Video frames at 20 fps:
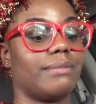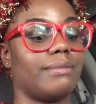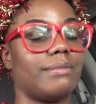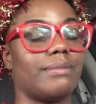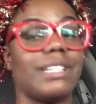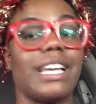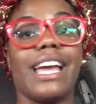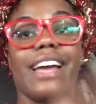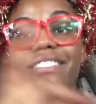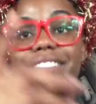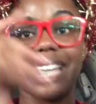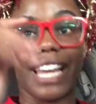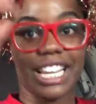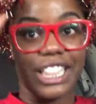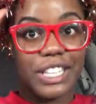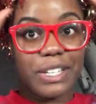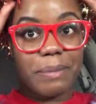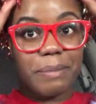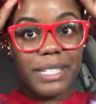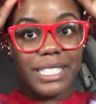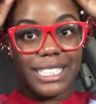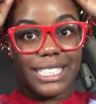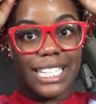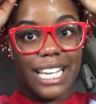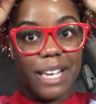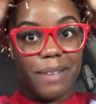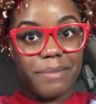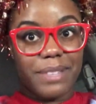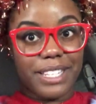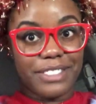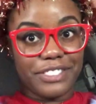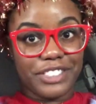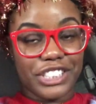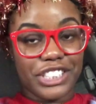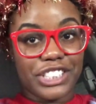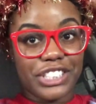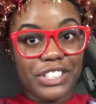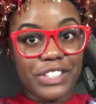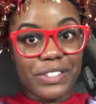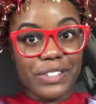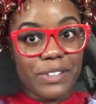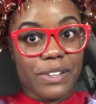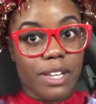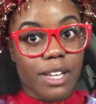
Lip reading: Yeah, I've got a little bit of time left to show,